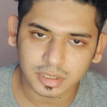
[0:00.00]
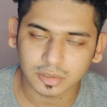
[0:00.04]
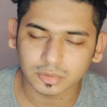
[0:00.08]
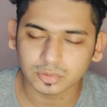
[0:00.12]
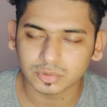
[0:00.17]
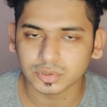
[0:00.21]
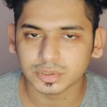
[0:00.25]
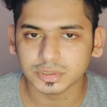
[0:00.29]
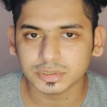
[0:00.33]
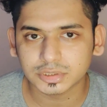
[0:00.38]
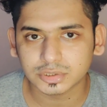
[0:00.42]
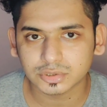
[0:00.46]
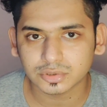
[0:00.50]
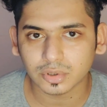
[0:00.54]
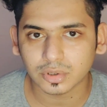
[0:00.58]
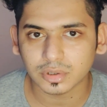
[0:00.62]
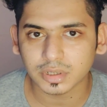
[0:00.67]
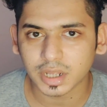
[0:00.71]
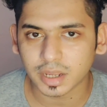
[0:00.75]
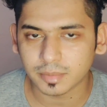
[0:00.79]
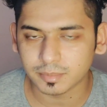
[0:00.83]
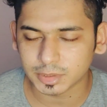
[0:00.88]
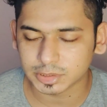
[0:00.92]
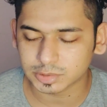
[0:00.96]
is how to
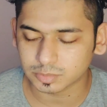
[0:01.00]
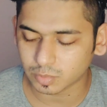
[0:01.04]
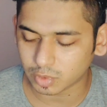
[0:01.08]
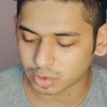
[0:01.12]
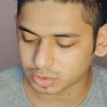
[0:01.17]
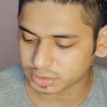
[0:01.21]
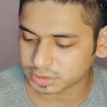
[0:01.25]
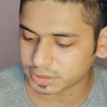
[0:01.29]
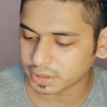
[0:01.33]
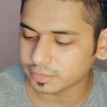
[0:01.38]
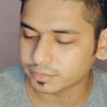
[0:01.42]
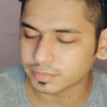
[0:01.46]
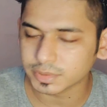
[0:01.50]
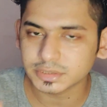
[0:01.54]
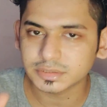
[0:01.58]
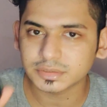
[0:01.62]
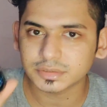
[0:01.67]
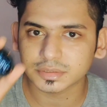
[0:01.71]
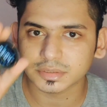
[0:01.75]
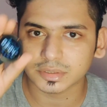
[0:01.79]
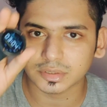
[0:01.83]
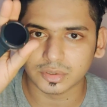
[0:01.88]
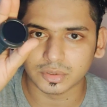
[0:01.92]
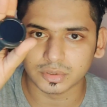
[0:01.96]
install AmazMod
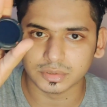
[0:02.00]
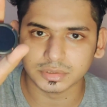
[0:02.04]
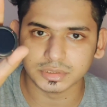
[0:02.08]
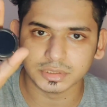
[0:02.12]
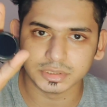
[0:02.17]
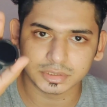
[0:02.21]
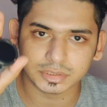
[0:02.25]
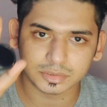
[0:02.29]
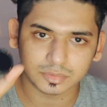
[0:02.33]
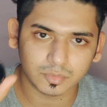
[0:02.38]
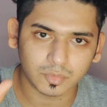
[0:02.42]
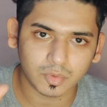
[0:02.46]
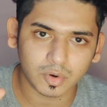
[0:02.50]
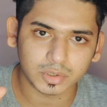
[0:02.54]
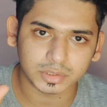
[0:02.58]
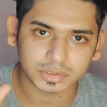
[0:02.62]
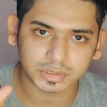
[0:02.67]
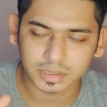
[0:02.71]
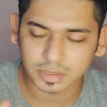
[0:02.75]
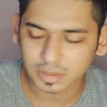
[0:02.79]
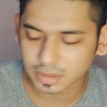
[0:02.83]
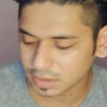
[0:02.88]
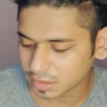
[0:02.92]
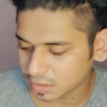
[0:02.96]
service on this
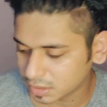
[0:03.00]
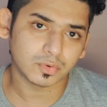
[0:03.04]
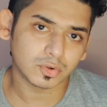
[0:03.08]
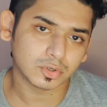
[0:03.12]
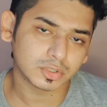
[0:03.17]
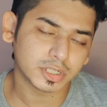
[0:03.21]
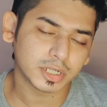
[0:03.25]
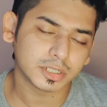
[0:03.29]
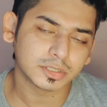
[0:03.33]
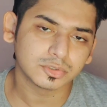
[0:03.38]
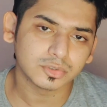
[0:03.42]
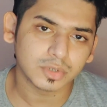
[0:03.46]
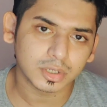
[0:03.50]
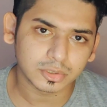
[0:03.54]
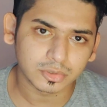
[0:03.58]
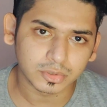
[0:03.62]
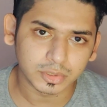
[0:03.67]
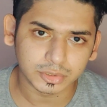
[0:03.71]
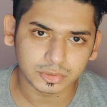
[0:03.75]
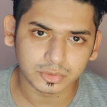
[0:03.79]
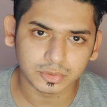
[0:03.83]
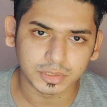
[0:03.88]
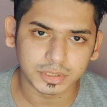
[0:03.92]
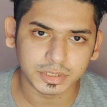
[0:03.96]
watch. So for that you are
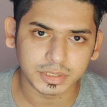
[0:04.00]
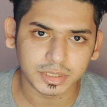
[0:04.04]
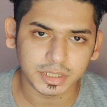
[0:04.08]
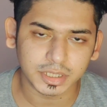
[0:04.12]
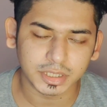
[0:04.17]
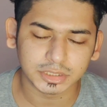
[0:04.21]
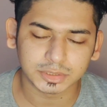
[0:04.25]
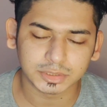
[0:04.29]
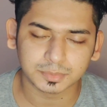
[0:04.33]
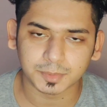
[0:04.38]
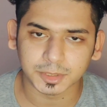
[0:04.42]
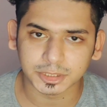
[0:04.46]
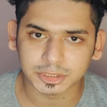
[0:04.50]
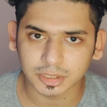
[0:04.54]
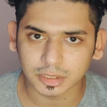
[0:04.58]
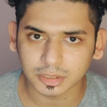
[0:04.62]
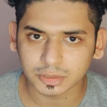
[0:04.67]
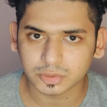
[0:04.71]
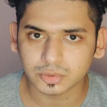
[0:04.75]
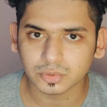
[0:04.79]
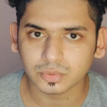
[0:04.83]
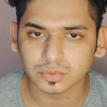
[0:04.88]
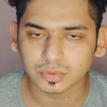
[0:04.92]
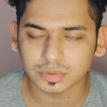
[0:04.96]
going to need a
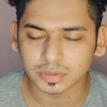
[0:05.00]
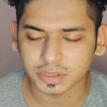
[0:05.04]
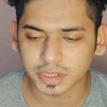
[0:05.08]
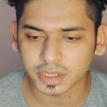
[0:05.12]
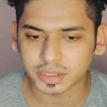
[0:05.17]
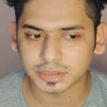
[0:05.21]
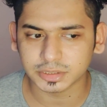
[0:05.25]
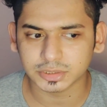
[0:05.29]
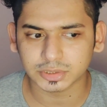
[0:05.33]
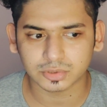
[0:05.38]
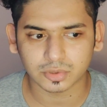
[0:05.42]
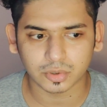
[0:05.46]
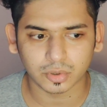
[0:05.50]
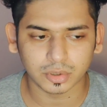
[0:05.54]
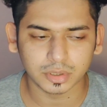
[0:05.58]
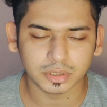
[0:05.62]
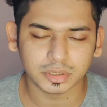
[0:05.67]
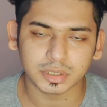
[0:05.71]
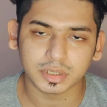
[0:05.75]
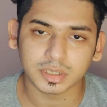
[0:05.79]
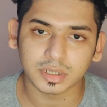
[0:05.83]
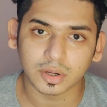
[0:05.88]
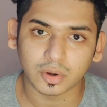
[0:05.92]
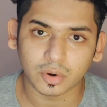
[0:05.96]
special tool that is
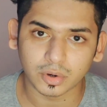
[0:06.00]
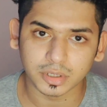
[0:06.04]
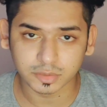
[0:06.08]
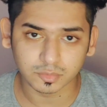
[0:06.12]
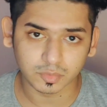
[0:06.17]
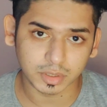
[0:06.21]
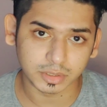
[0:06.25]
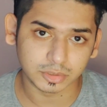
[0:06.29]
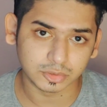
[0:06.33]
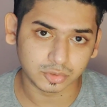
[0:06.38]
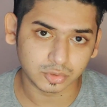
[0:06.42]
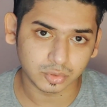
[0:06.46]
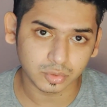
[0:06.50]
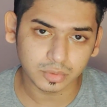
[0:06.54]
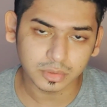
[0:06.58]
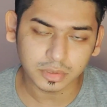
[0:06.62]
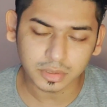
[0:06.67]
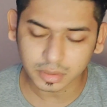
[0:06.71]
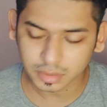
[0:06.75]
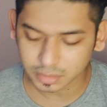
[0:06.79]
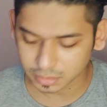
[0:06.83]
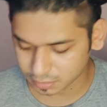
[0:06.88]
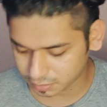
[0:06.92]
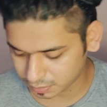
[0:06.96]
called All in One
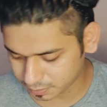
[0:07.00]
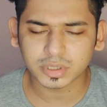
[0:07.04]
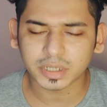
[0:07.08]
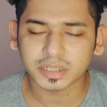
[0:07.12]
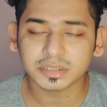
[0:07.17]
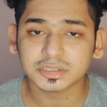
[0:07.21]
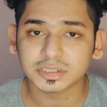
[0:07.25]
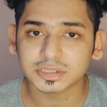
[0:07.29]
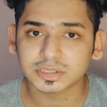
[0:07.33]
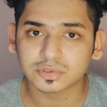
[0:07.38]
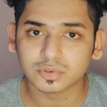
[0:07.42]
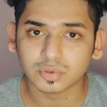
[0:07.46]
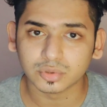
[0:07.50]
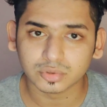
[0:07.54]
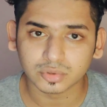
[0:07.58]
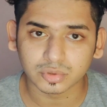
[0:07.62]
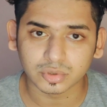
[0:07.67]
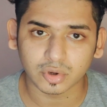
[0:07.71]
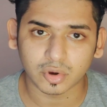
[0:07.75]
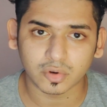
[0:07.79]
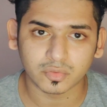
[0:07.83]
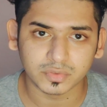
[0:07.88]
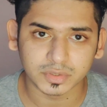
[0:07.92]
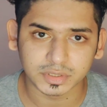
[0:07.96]
Tool, or you can just go
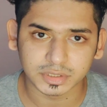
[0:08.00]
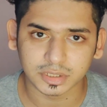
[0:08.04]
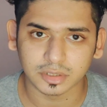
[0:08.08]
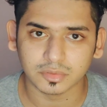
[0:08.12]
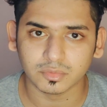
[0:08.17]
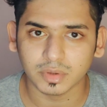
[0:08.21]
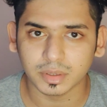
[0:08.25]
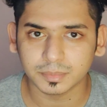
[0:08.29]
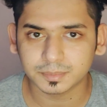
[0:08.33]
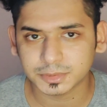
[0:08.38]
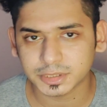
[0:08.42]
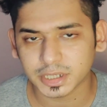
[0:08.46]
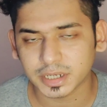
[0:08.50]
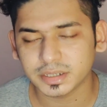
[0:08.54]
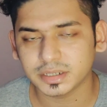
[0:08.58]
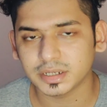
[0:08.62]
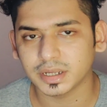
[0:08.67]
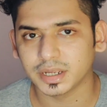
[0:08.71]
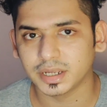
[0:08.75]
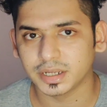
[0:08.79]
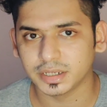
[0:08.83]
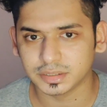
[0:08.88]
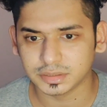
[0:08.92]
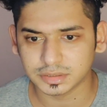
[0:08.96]
to the official
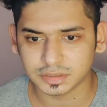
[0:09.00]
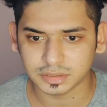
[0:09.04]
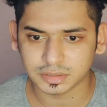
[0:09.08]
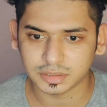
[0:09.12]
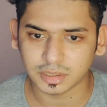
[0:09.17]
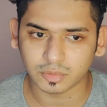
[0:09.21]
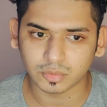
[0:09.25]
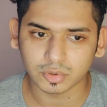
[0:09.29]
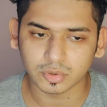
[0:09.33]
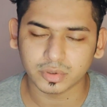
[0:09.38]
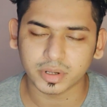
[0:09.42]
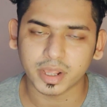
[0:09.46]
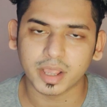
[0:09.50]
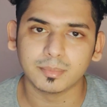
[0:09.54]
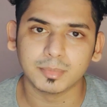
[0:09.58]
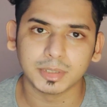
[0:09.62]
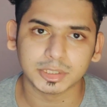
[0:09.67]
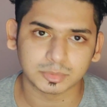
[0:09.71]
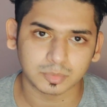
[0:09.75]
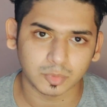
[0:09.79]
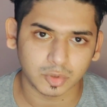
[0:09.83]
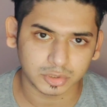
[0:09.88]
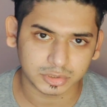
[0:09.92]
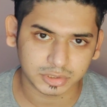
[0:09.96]
website and download
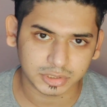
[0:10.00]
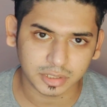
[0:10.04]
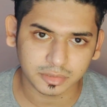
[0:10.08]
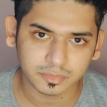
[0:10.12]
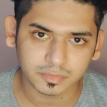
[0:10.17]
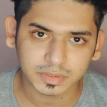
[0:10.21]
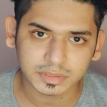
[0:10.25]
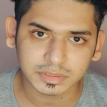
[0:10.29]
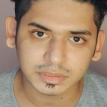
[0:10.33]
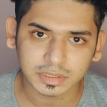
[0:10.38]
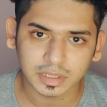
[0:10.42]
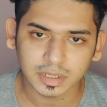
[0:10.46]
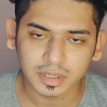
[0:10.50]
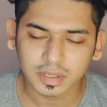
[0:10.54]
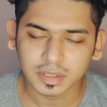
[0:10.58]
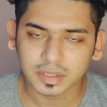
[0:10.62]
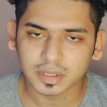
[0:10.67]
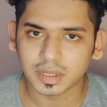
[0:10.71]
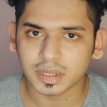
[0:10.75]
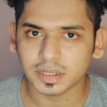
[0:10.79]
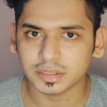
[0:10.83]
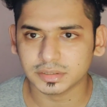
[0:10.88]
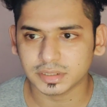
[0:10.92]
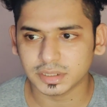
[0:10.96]
AmazMod service.
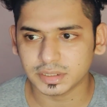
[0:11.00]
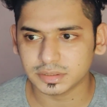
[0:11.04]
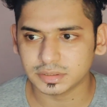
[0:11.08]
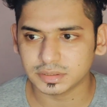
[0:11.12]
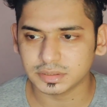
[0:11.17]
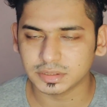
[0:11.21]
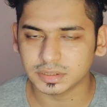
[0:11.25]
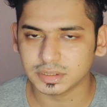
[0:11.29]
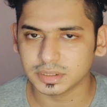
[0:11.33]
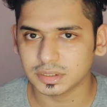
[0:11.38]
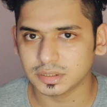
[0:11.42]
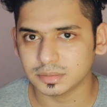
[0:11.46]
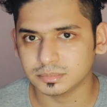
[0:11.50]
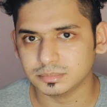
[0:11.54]
And then